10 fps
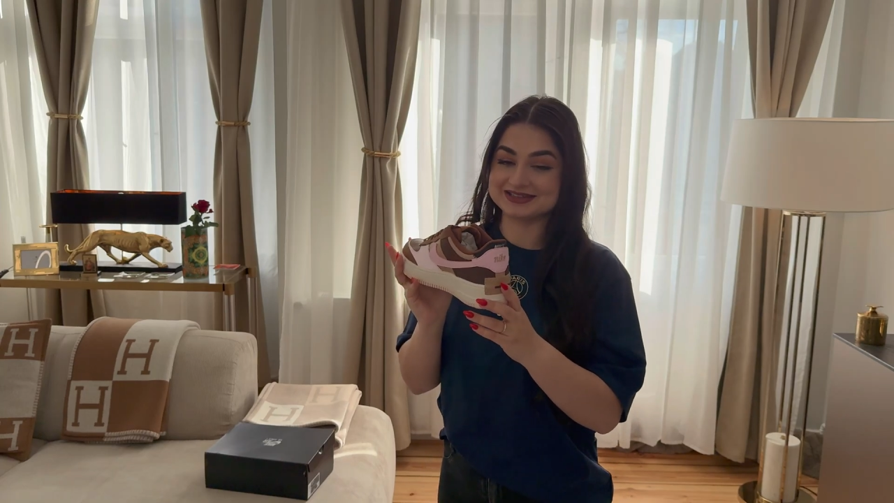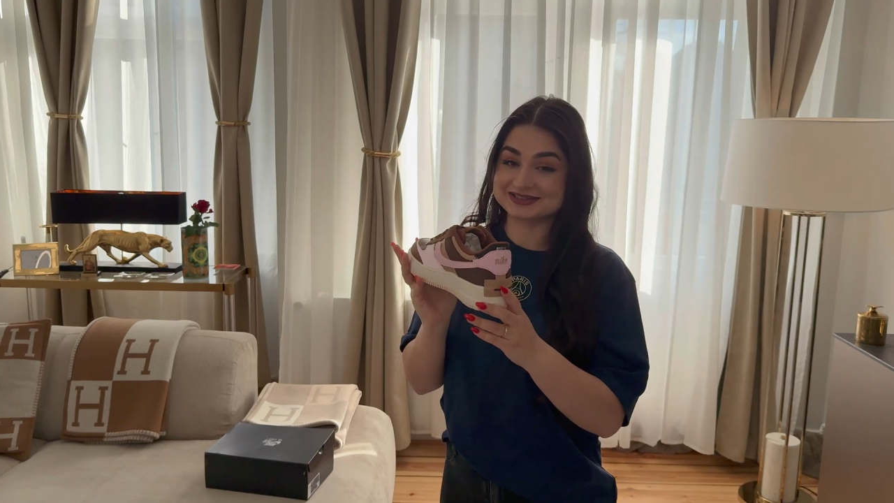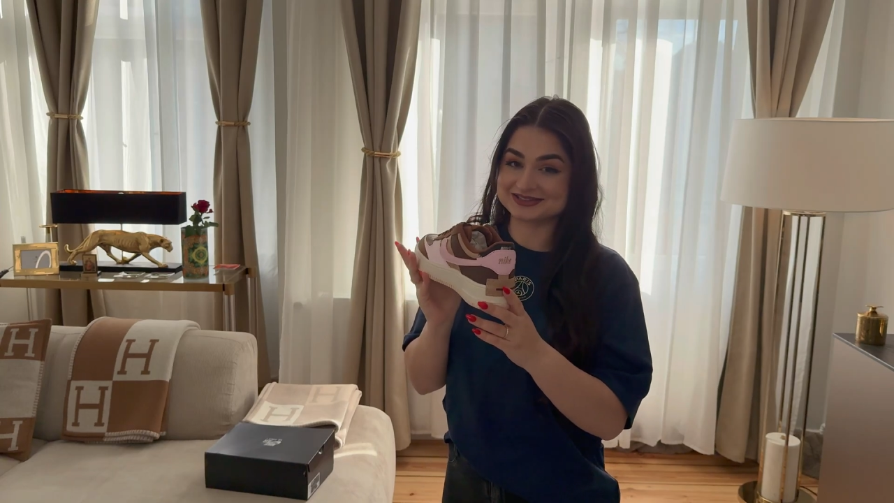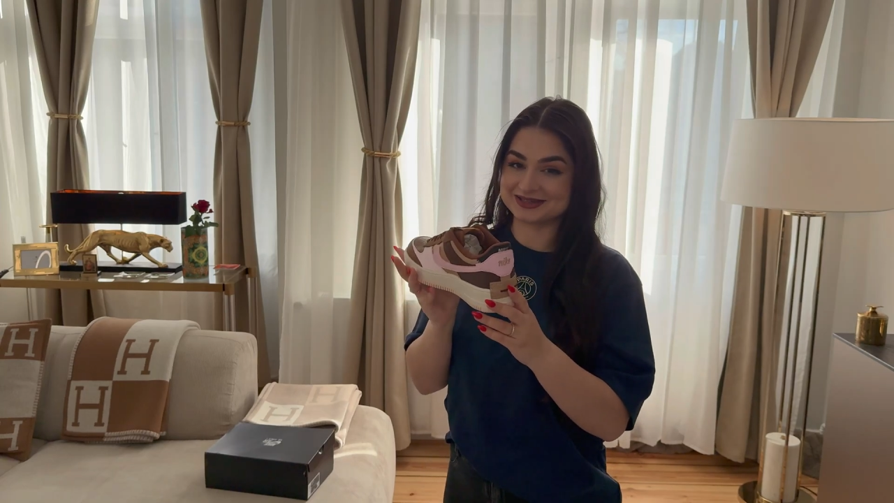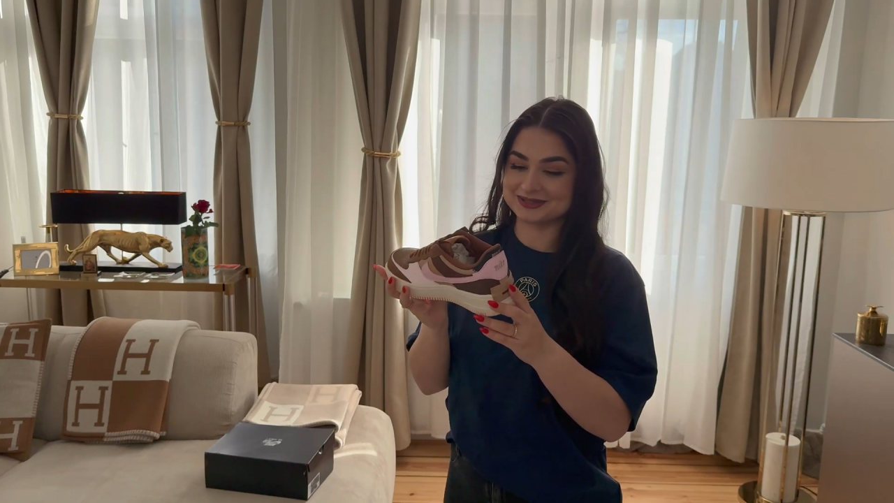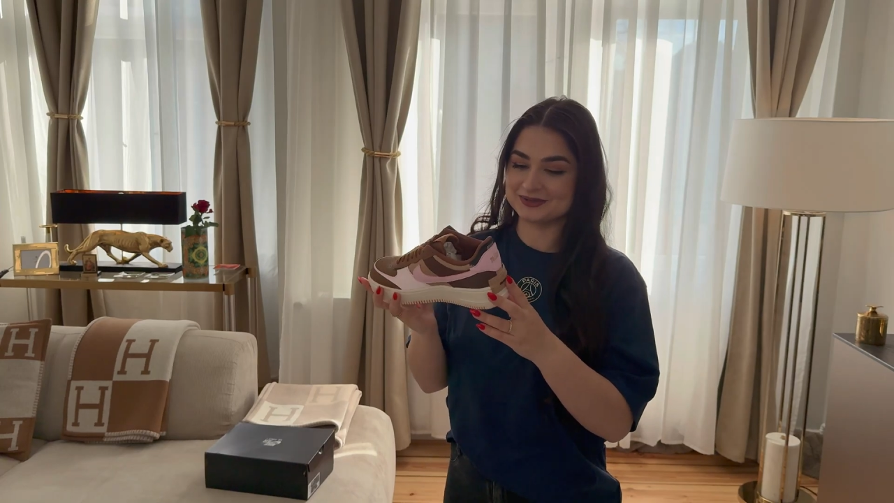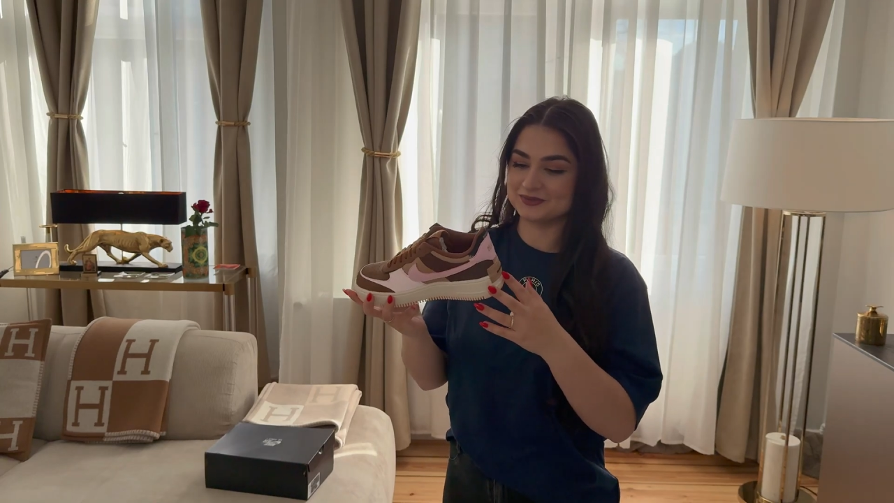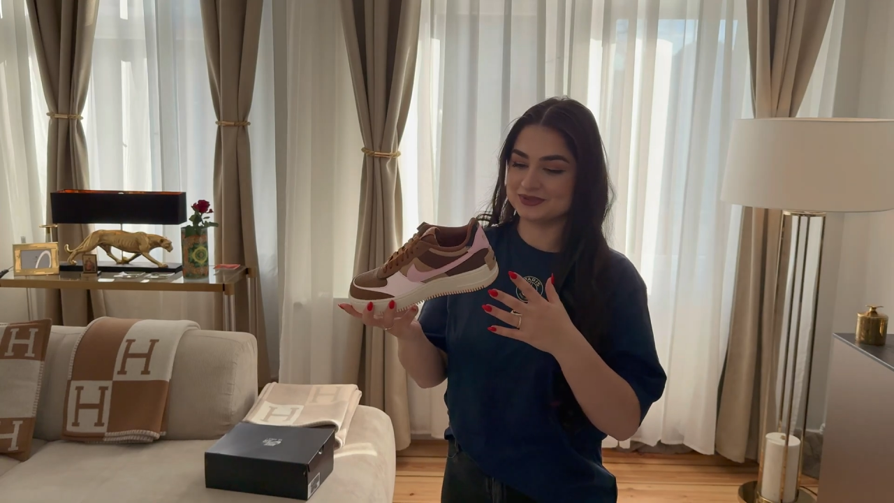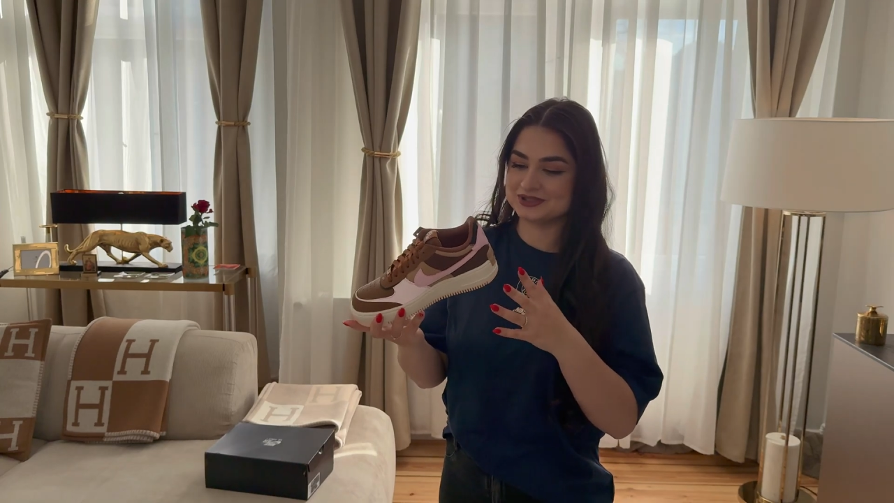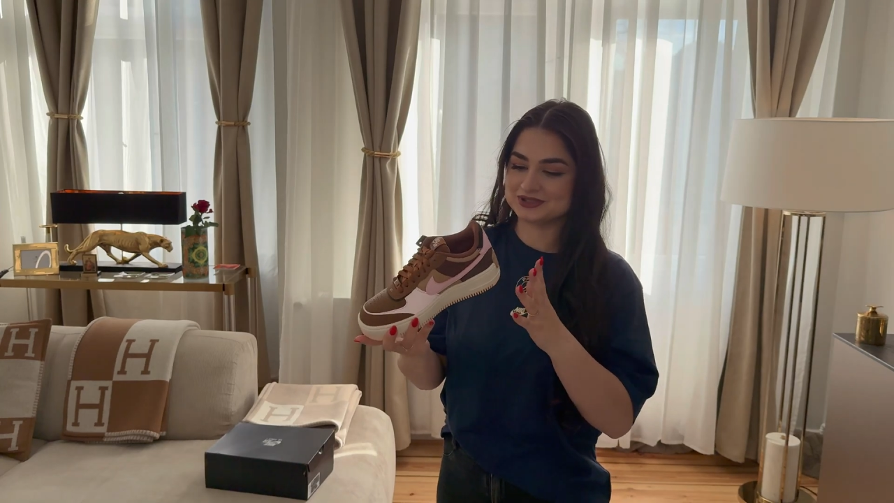style,
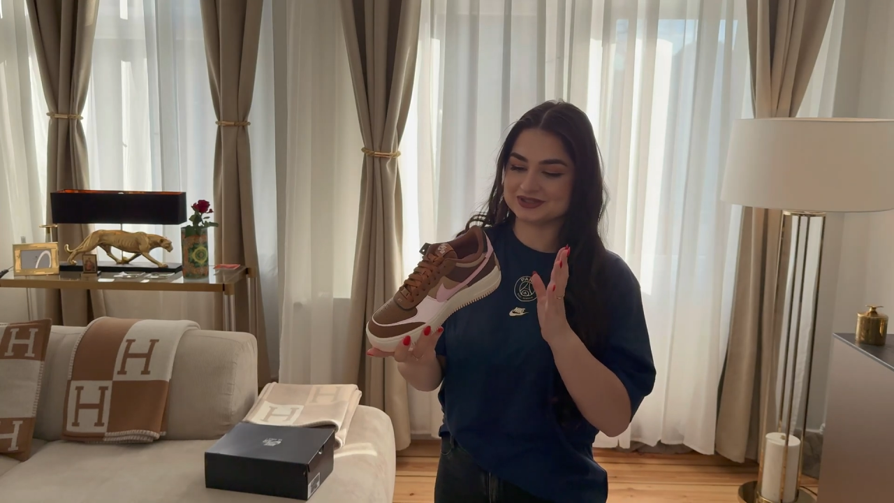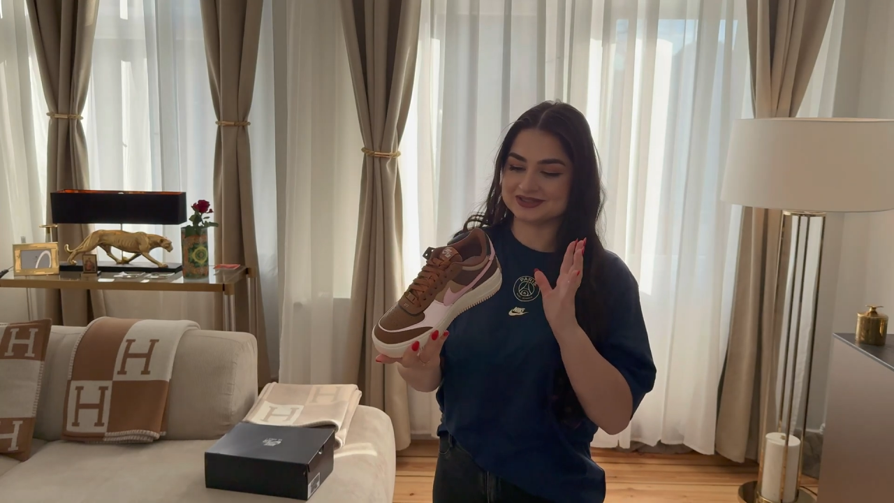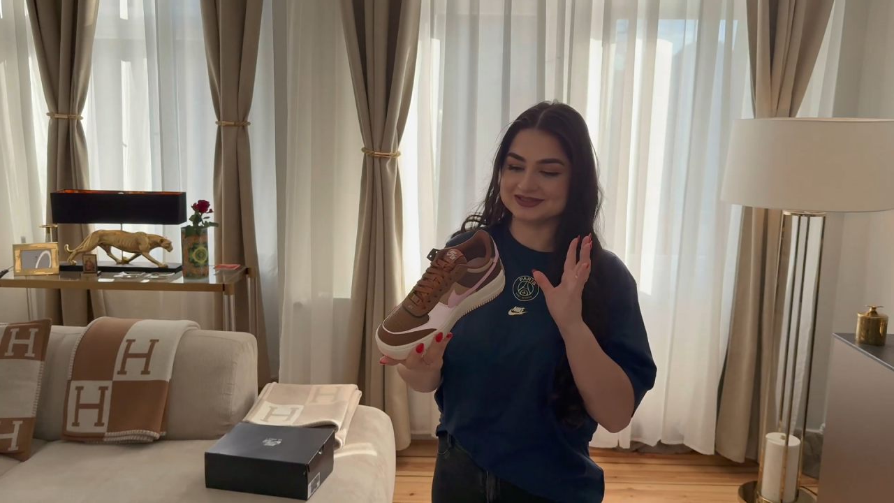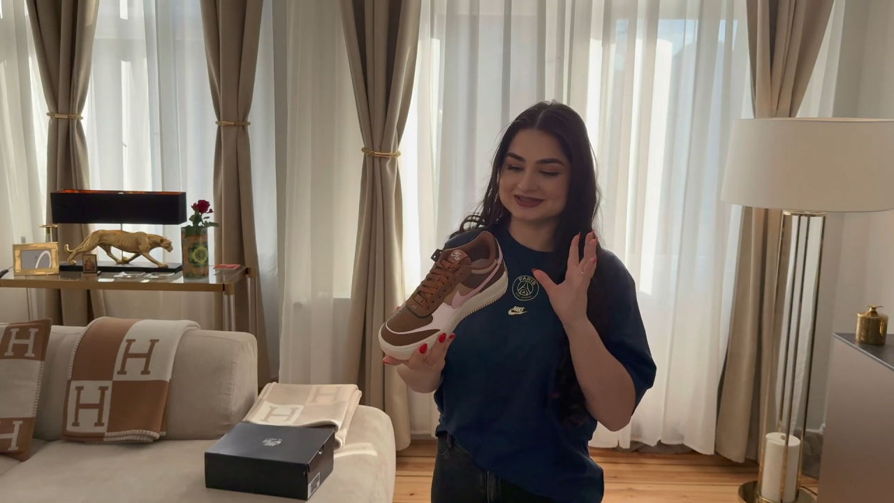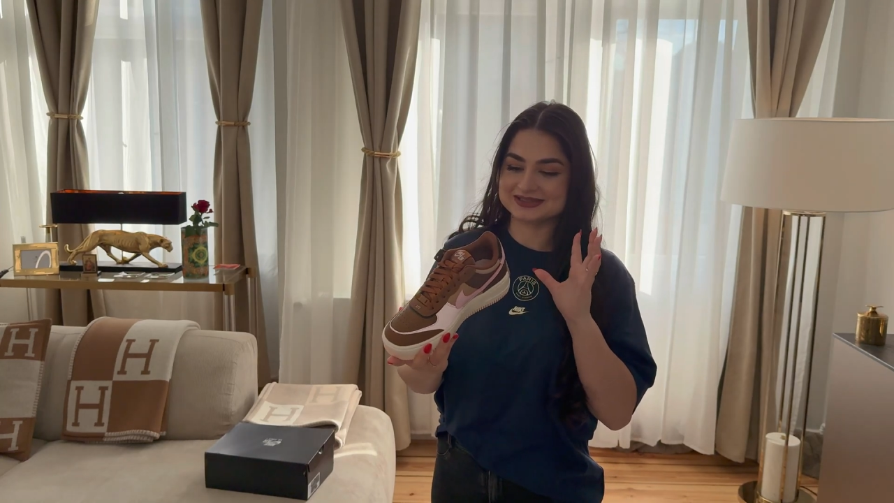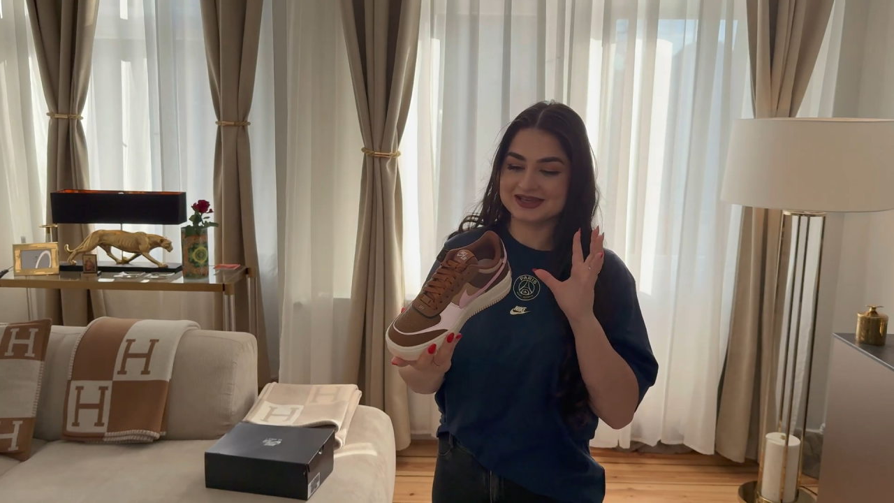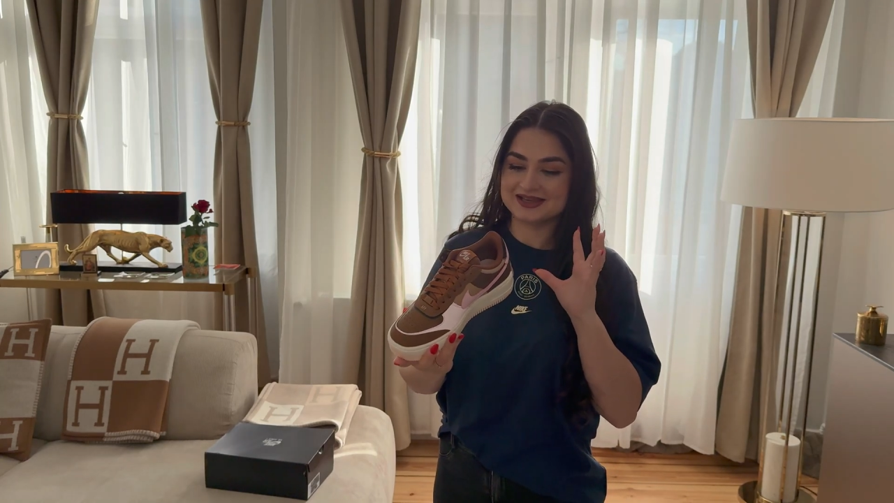which is